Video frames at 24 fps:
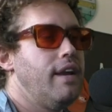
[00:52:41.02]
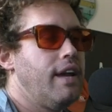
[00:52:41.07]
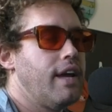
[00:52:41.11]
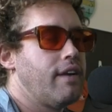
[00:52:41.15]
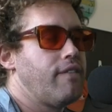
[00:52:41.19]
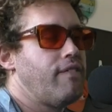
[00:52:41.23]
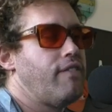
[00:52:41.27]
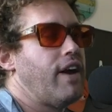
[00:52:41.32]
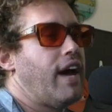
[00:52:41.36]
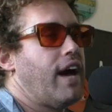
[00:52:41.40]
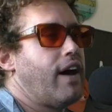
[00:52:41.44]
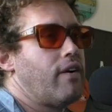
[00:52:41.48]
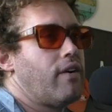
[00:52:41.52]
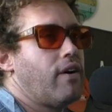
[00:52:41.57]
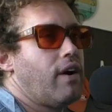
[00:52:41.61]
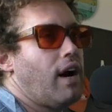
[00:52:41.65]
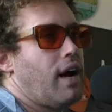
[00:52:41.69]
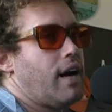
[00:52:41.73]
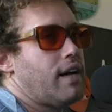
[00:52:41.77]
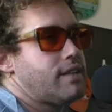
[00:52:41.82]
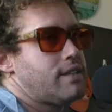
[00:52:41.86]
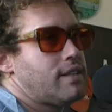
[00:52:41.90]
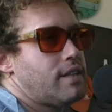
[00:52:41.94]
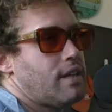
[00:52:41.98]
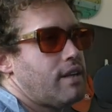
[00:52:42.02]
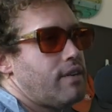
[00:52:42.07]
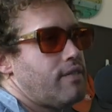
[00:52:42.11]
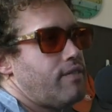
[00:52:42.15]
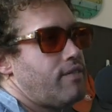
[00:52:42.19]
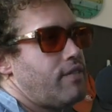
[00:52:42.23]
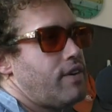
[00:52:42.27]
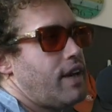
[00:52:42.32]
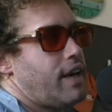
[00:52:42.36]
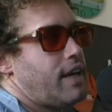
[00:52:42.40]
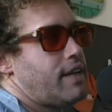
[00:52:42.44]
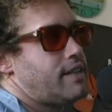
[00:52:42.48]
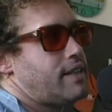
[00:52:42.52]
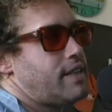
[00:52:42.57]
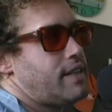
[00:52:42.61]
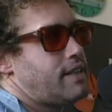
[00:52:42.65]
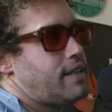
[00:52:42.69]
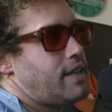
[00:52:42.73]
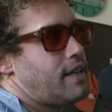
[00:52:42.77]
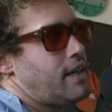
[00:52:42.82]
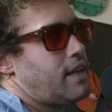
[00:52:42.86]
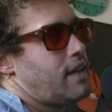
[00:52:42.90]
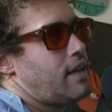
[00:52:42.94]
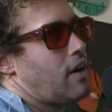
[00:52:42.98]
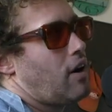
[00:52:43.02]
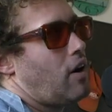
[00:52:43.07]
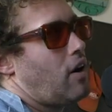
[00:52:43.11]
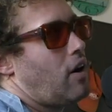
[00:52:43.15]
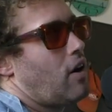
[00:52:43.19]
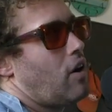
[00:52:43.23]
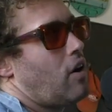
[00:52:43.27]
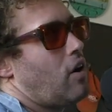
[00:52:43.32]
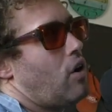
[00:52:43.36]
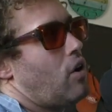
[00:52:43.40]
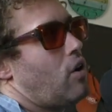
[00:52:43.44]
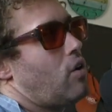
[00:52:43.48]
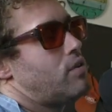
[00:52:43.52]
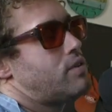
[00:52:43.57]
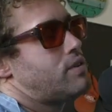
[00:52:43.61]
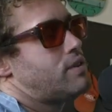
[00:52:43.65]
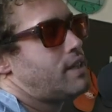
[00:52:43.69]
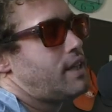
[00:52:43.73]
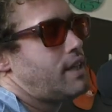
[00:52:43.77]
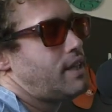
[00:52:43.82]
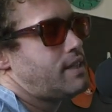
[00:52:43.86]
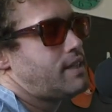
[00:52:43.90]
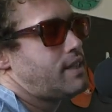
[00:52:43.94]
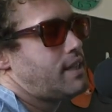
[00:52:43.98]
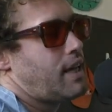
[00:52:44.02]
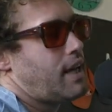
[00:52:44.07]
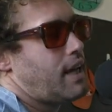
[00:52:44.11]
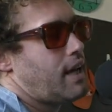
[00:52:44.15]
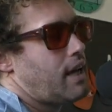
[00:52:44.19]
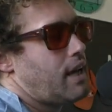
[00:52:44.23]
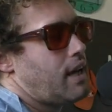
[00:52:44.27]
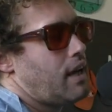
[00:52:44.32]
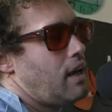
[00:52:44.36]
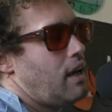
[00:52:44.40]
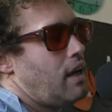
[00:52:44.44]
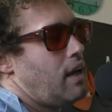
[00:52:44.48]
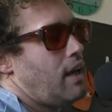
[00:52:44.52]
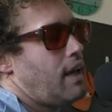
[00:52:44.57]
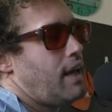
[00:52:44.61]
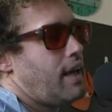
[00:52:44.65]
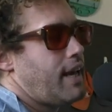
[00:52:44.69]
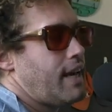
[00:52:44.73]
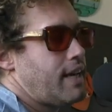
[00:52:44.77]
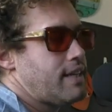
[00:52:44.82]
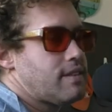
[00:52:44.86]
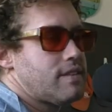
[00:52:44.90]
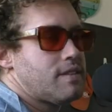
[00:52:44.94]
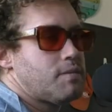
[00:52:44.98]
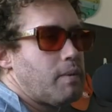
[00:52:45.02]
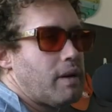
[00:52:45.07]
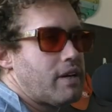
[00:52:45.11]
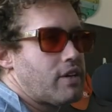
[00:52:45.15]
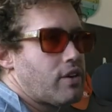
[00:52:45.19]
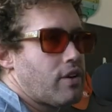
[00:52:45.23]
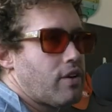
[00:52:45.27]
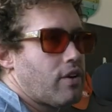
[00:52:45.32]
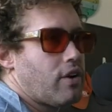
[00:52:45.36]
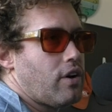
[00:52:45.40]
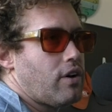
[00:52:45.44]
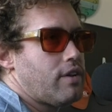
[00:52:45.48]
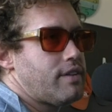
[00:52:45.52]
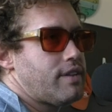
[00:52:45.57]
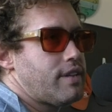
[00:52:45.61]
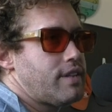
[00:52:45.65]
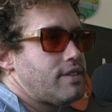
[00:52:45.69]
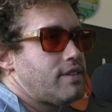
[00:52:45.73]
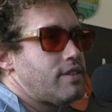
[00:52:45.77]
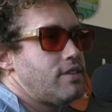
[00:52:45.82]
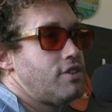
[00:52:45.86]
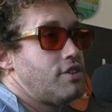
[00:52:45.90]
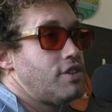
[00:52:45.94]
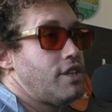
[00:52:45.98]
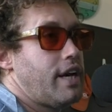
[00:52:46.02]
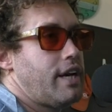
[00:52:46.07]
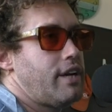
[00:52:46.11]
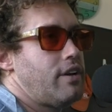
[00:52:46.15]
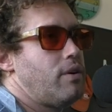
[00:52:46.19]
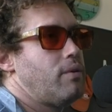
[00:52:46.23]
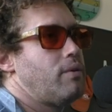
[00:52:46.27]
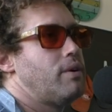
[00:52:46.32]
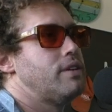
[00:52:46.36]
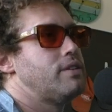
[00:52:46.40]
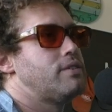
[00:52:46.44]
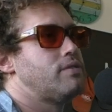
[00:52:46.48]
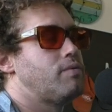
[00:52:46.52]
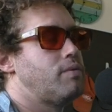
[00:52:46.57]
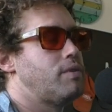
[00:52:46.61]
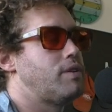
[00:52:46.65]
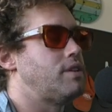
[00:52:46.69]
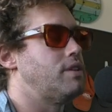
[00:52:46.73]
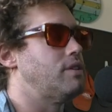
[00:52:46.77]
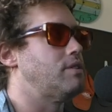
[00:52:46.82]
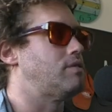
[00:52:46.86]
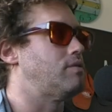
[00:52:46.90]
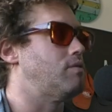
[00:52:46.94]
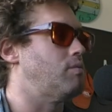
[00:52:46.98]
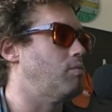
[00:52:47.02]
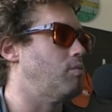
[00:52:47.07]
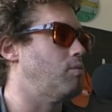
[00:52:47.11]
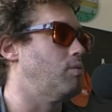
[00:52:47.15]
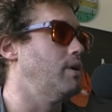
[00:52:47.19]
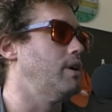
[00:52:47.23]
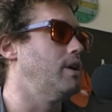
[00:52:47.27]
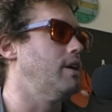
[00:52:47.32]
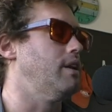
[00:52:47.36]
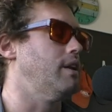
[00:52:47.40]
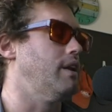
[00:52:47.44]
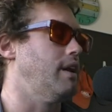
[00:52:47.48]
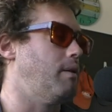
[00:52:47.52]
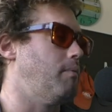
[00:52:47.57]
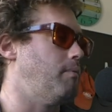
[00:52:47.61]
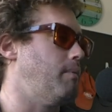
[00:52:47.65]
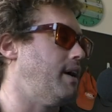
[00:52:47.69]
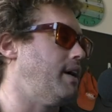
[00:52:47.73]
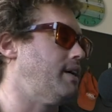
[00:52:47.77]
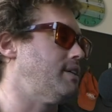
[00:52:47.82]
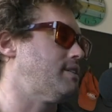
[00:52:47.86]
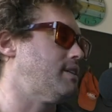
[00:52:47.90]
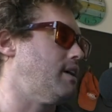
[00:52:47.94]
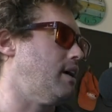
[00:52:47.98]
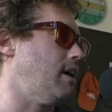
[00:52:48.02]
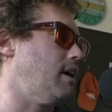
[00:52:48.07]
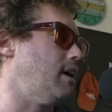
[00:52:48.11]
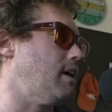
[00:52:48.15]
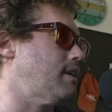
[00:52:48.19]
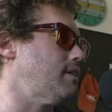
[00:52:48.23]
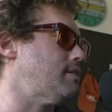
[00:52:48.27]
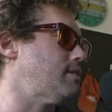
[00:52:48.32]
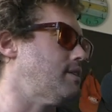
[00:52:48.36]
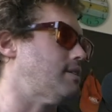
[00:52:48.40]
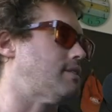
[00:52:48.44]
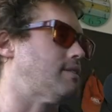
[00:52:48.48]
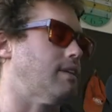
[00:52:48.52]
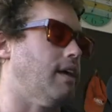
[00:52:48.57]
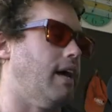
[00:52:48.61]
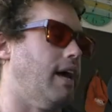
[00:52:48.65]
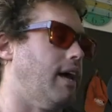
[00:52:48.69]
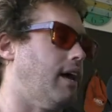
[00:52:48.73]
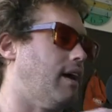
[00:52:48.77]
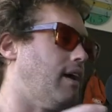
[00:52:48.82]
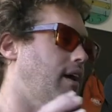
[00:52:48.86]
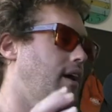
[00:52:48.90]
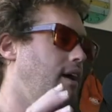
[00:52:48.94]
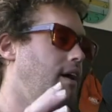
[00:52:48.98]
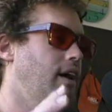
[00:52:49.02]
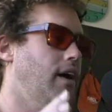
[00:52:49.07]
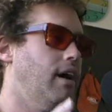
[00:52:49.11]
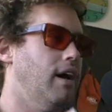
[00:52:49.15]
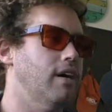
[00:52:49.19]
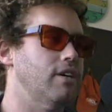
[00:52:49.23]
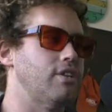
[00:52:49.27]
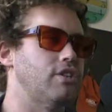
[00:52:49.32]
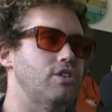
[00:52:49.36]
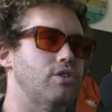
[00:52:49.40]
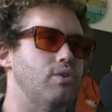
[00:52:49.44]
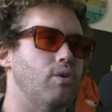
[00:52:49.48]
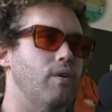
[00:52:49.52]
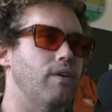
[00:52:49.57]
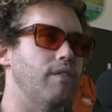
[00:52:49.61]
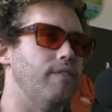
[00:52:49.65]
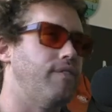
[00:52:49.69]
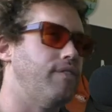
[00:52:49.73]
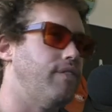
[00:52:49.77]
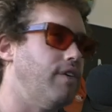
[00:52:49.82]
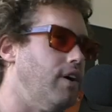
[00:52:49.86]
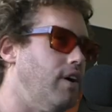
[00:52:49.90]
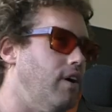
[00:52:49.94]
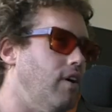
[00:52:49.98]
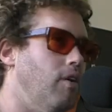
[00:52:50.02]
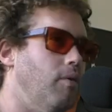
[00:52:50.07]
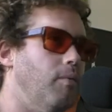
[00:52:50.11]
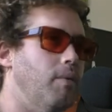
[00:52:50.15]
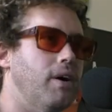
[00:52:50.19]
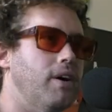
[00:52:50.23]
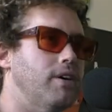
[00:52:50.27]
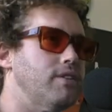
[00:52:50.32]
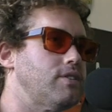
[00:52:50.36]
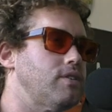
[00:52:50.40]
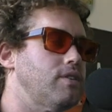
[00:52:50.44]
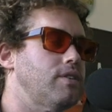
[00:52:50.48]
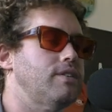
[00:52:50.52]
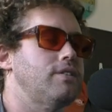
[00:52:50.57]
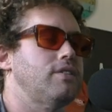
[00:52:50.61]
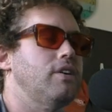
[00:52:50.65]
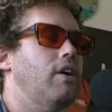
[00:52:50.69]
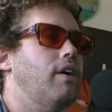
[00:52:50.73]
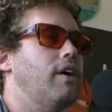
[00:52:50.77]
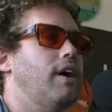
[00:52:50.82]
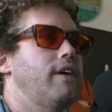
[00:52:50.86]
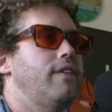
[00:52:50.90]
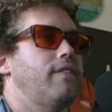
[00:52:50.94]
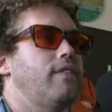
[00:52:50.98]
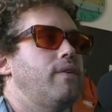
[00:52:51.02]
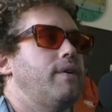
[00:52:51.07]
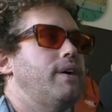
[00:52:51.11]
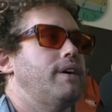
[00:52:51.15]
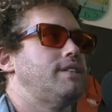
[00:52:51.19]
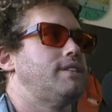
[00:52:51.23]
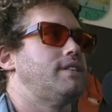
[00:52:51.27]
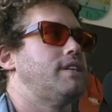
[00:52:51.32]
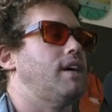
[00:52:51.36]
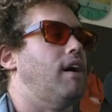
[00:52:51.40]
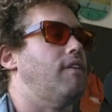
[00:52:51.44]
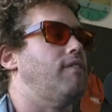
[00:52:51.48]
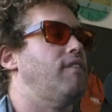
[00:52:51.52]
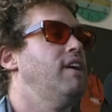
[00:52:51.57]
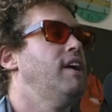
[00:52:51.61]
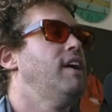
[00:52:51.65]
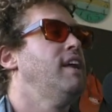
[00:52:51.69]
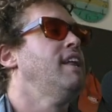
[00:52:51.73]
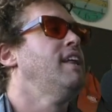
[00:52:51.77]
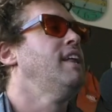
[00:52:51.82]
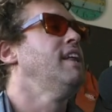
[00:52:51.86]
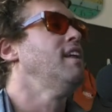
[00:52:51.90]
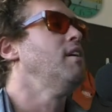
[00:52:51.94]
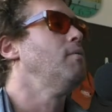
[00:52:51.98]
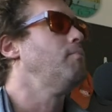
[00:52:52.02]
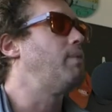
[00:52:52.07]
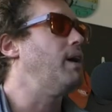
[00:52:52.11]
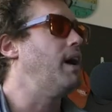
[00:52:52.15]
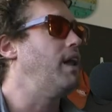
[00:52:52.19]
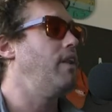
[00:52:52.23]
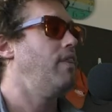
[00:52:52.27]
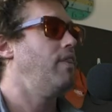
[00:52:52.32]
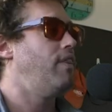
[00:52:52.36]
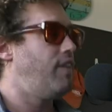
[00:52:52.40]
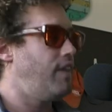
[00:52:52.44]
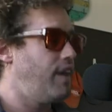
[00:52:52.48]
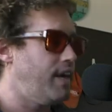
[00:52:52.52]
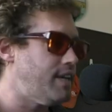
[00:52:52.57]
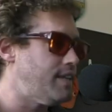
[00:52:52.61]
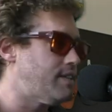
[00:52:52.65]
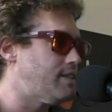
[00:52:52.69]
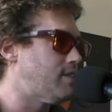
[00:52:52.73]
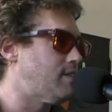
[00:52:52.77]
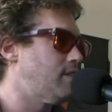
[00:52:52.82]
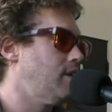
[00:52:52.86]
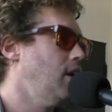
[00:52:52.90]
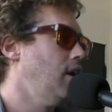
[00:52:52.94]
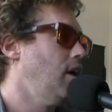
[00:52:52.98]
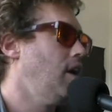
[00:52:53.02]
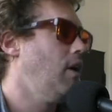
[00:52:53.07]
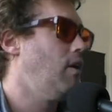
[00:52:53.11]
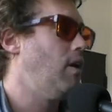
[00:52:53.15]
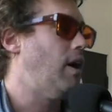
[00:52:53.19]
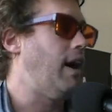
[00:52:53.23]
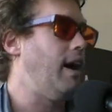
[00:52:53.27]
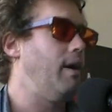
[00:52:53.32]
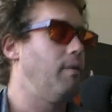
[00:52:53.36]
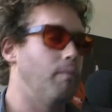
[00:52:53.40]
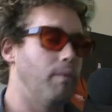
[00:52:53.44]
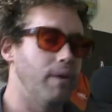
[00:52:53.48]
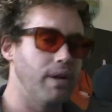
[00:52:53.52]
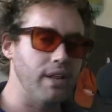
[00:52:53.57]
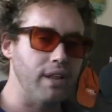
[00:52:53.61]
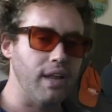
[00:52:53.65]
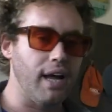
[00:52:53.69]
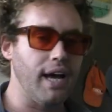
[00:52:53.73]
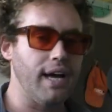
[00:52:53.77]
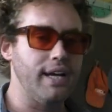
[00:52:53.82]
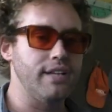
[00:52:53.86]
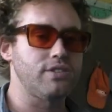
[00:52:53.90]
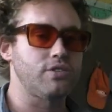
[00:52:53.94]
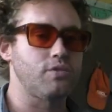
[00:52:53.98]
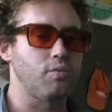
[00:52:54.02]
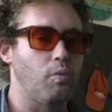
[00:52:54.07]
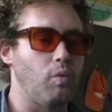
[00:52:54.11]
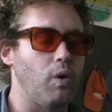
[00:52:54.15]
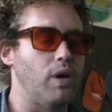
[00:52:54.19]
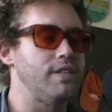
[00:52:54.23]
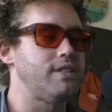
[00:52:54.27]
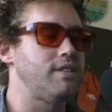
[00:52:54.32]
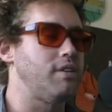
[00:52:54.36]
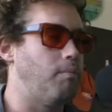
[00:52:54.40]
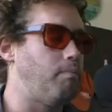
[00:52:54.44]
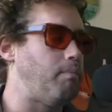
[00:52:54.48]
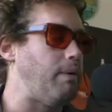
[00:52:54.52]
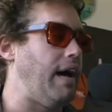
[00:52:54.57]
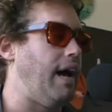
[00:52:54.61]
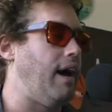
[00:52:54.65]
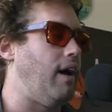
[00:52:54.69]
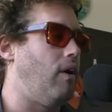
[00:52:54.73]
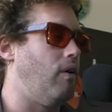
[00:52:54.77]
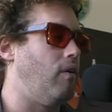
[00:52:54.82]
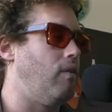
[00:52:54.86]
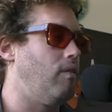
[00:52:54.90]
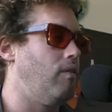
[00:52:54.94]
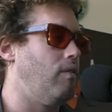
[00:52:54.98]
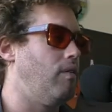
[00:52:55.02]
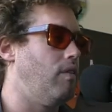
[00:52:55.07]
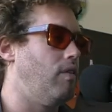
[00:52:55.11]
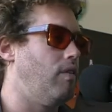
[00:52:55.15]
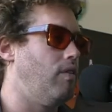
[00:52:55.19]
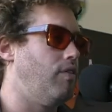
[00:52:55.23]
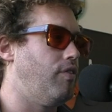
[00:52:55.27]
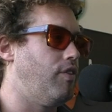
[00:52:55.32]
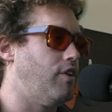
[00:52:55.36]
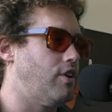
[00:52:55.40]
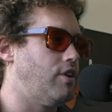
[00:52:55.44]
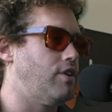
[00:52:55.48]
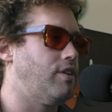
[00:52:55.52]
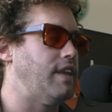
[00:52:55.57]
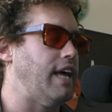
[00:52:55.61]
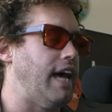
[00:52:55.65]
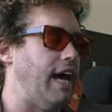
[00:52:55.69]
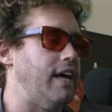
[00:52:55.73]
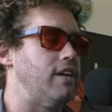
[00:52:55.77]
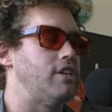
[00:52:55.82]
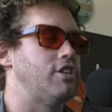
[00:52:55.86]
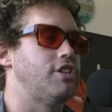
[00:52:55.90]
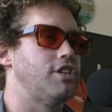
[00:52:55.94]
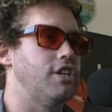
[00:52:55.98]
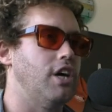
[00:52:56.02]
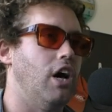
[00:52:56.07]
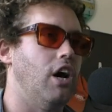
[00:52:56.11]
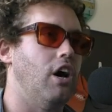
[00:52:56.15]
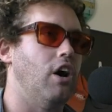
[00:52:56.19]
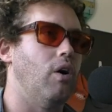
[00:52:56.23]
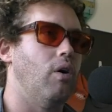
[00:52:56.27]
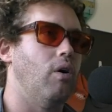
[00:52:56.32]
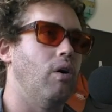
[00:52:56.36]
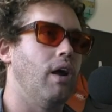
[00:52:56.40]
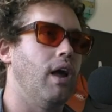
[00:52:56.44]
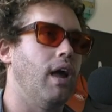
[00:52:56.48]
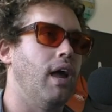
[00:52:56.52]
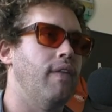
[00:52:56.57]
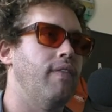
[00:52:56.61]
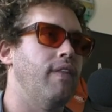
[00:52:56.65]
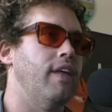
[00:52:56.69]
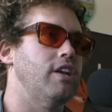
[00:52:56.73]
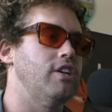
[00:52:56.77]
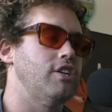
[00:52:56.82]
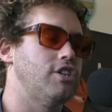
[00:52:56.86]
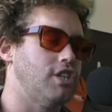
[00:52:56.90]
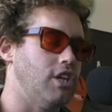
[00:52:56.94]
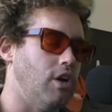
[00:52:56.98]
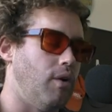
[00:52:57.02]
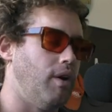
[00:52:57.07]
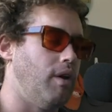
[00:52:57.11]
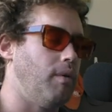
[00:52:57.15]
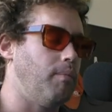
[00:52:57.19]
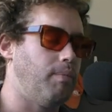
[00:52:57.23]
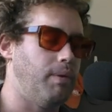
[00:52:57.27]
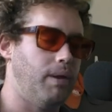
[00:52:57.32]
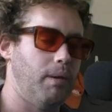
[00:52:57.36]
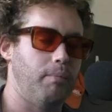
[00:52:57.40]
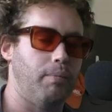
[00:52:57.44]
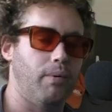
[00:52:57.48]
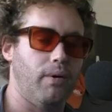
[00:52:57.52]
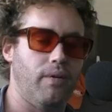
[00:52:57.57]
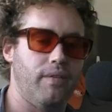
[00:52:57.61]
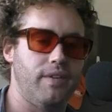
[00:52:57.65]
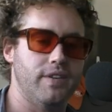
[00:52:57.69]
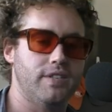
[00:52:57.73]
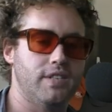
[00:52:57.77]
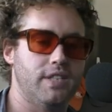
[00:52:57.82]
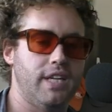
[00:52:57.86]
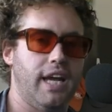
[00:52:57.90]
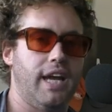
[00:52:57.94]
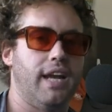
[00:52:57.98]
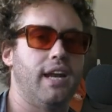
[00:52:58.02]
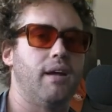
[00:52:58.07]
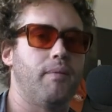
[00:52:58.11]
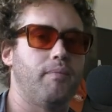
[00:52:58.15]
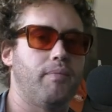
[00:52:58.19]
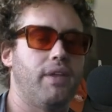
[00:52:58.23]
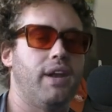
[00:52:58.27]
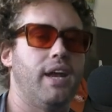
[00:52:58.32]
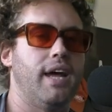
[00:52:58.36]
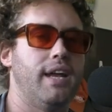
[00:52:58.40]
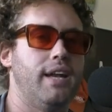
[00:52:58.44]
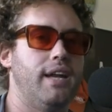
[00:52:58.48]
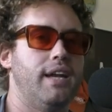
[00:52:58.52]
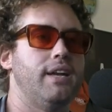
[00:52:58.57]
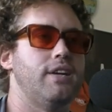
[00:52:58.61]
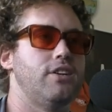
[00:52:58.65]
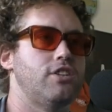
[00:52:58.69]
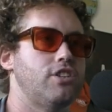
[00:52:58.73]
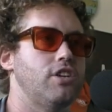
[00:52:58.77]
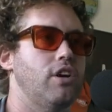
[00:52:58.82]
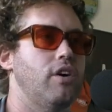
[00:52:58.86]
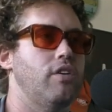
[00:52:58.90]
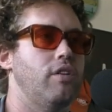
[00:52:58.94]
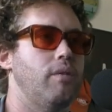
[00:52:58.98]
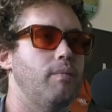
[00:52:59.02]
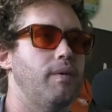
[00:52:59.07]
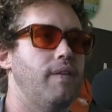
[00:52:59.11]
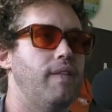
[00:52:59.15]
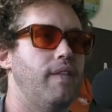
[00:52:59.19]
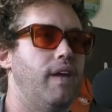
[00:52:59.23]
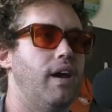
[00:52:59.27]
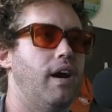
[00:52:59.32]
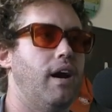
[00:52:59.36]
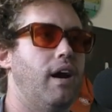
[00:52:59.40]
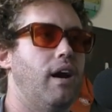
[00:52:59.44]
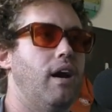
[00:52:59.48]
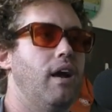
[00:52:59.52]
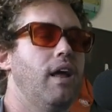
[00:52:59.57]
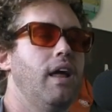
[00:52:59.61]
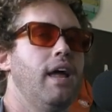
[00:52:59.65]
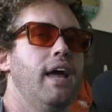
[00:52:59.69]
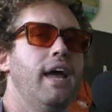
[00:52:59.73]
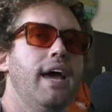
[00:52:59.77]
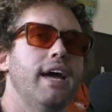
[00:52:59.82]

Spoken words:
Nick Vatterott. Vatterott. He has a special called Disingenuous, which is really amazing because it's like a short film. Also, it's all kinds of great stuff. But this, I realized, was about that show and then showing people the stand-up that I needed to show them in there.